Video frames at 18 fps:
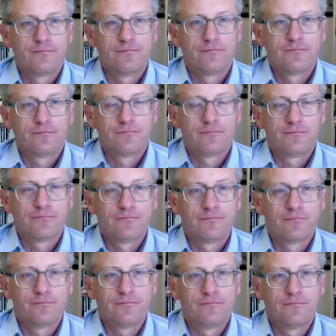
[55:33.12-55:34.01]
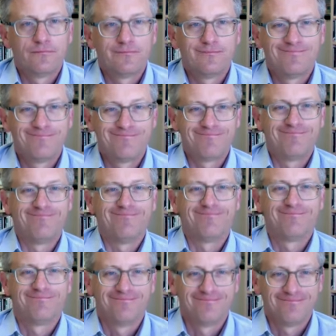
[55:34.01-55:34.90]

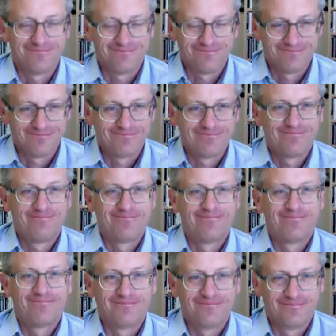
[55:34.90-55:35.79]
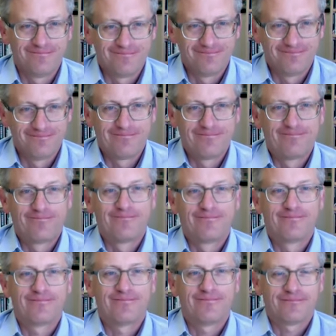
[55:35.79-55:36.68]

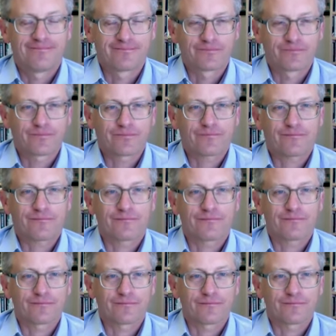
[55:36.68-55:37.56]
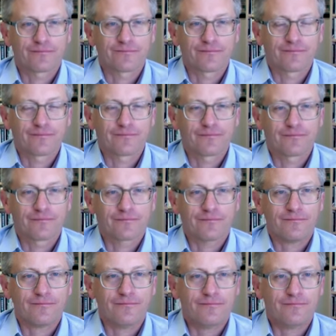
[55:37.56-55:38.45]

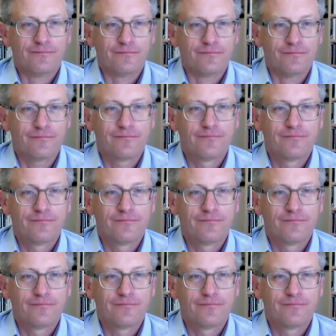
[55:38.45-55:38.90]
(silent)